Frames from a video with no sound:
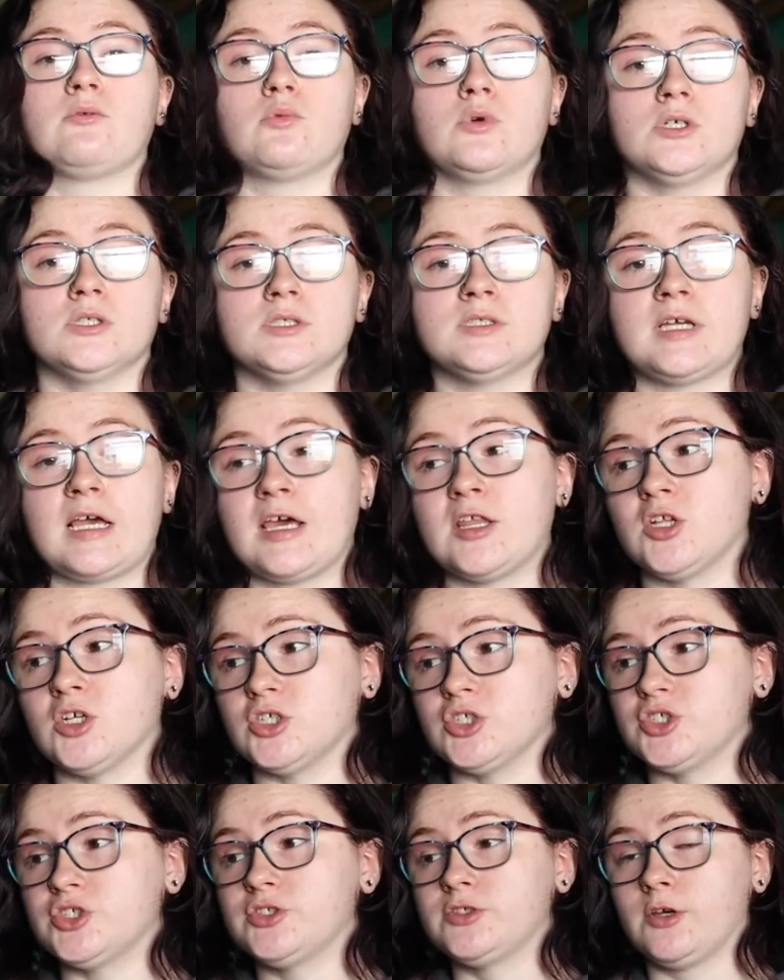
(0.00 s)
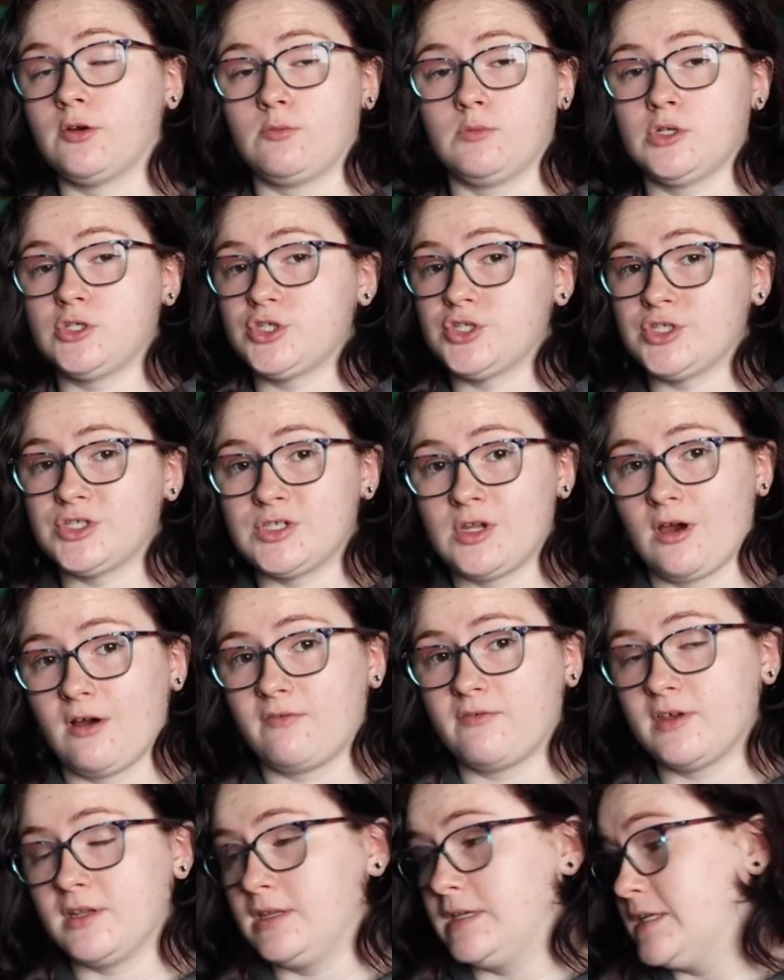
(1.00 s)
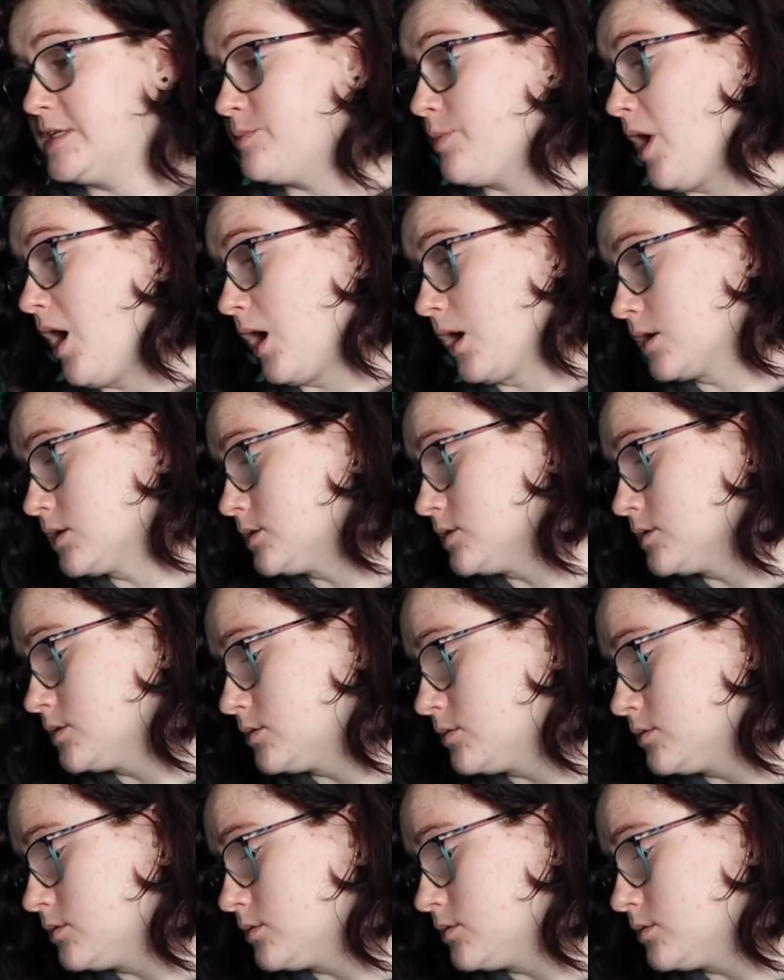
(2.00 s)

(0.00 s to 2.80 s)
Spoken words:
will say there's so much stuff in this box.